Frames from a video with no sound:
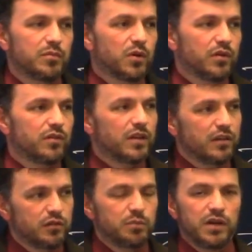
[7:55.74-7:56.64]
burdens,
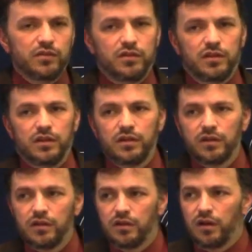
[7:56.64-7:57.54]
especially
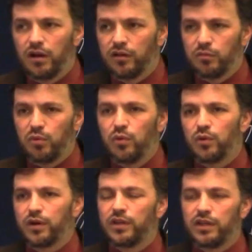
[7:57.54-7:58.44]
on the
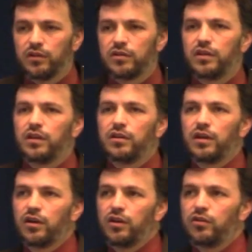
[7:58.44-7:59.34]
poor, and they looked at
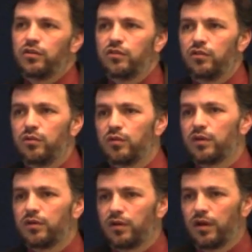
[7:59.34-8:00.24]
102 uh,
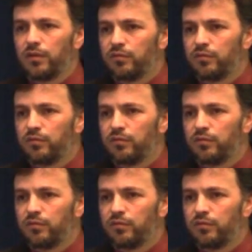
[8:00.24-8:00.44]
um,